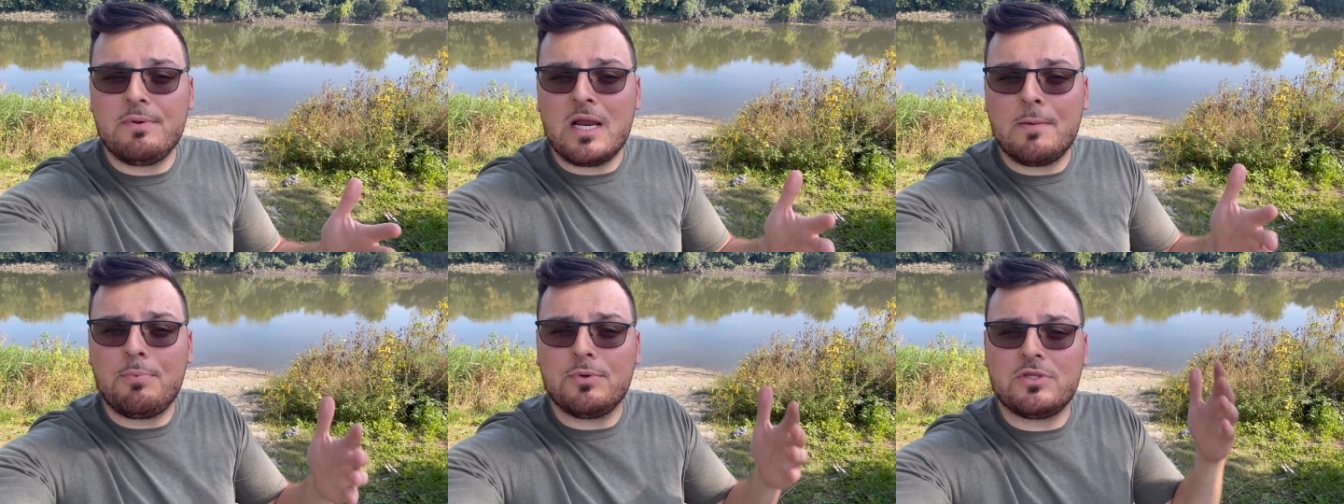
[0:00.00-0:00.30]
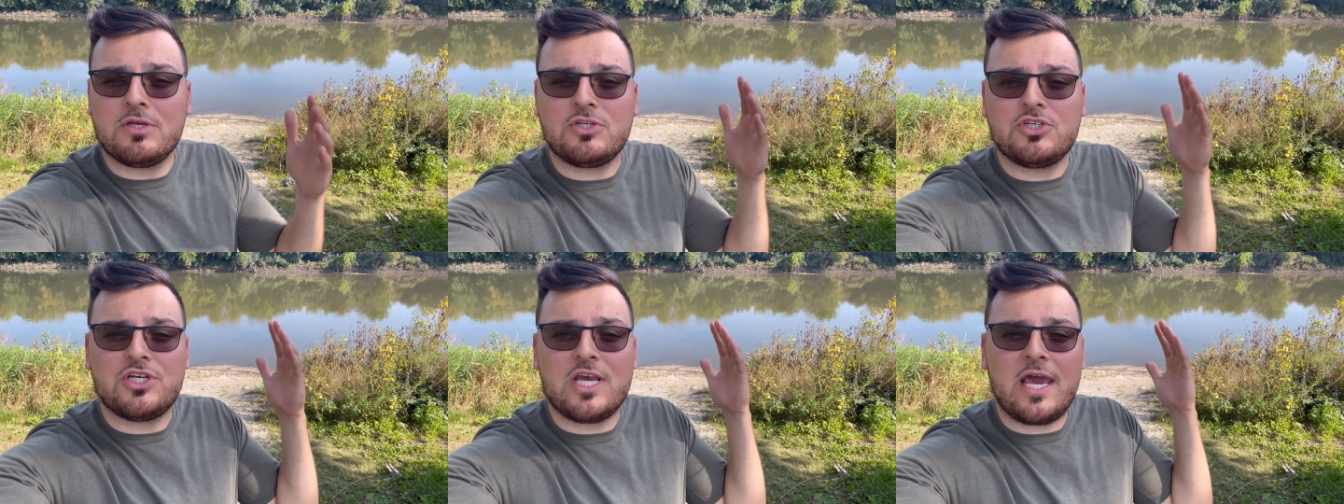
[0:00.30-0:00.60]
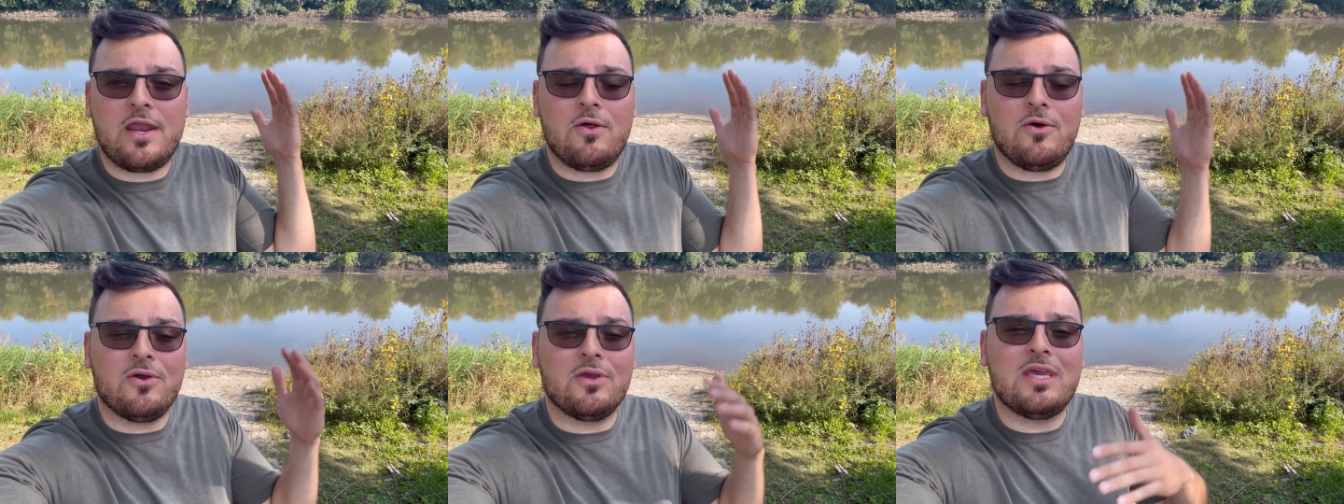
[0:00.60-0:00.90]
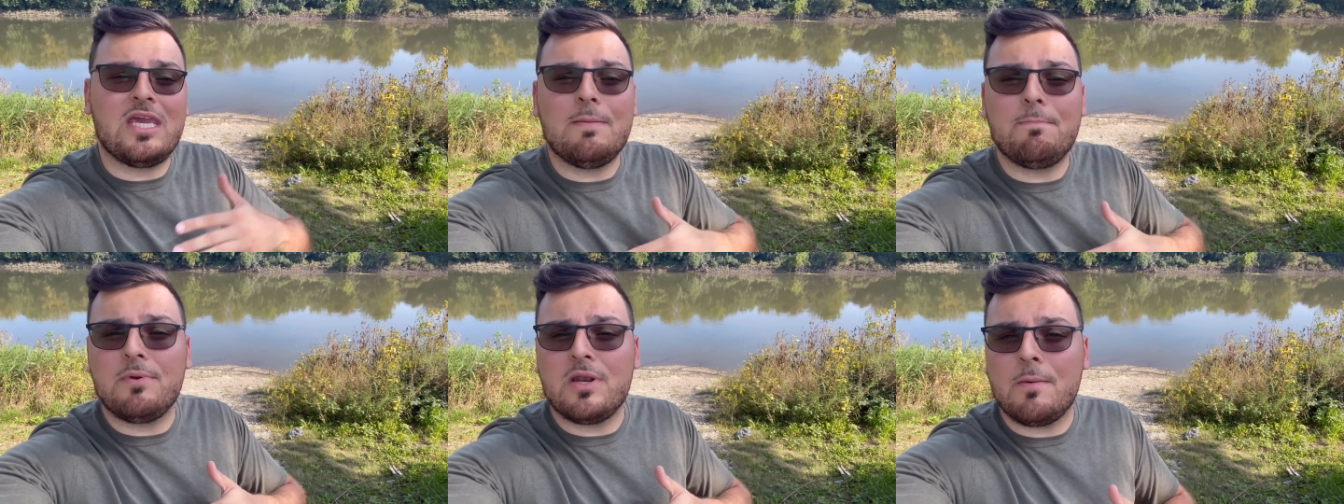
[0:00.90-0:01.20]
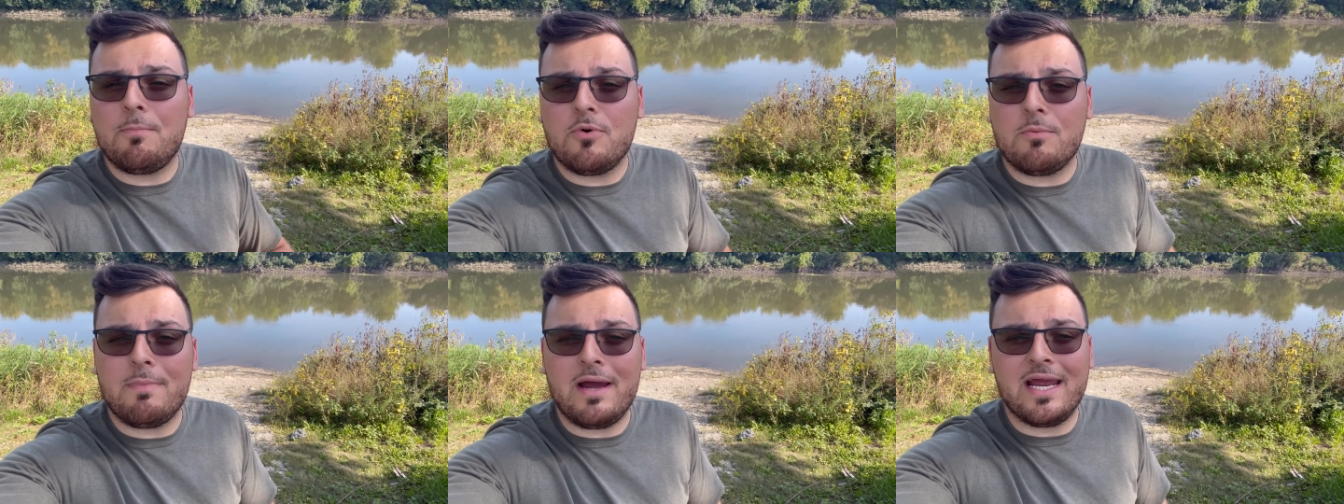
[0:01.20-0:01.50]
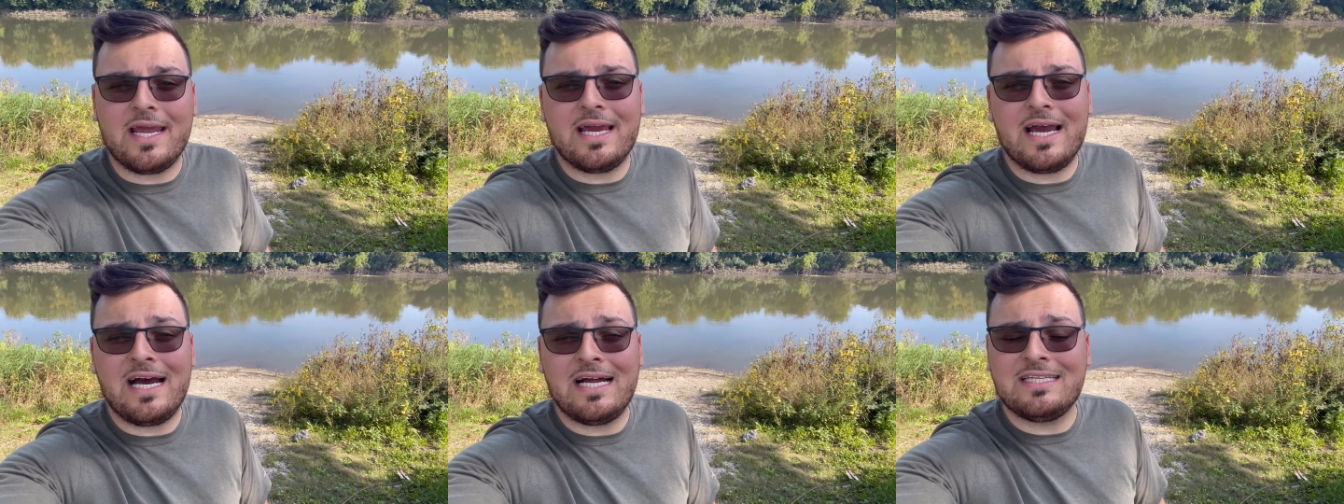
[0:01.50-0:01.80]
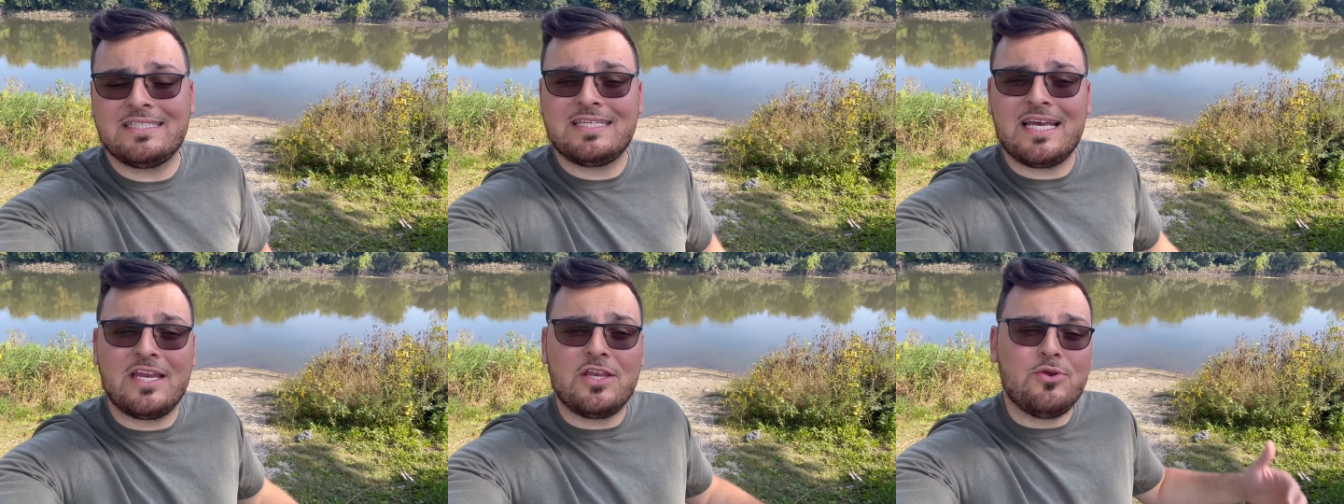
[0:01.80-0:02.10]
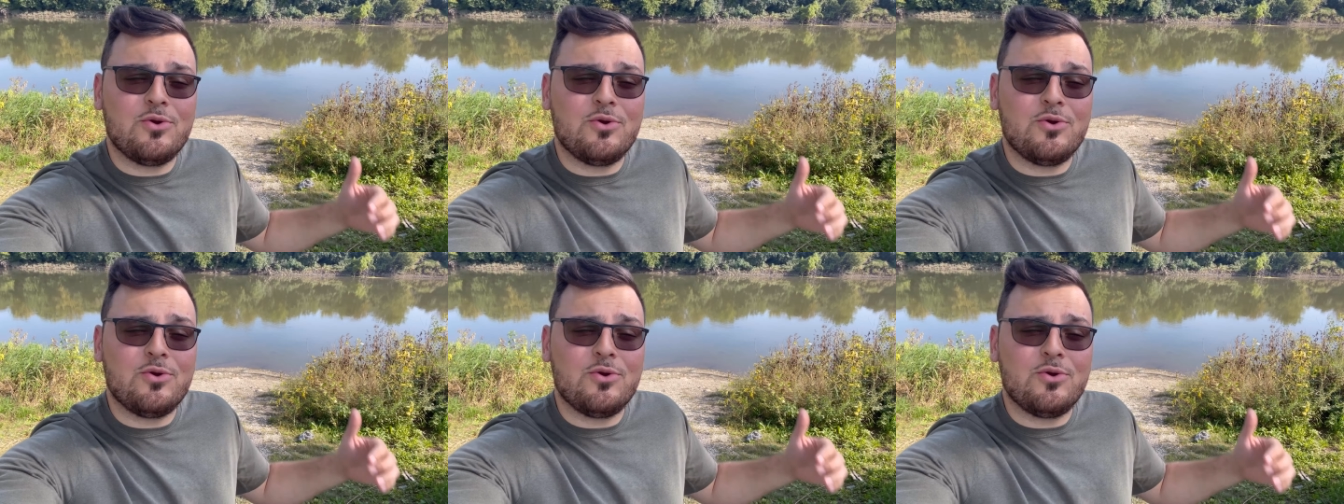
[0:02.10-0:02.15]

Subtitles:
up with the channel and keeping up with my content,